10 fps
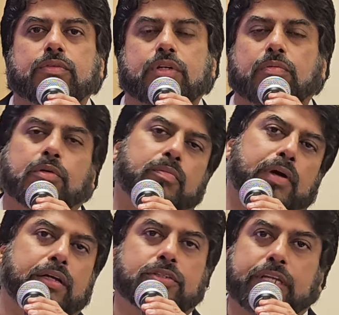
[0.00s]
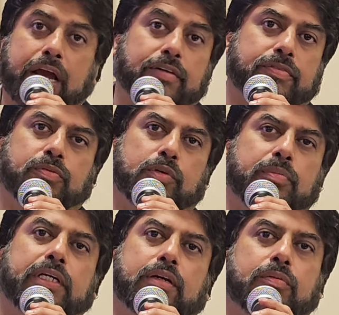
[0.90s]
some of my staff
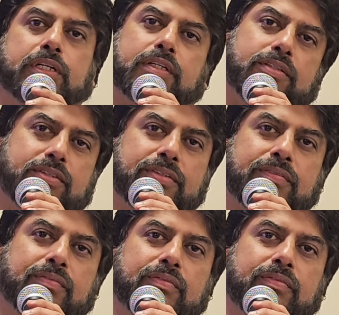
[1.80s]
will be a witness.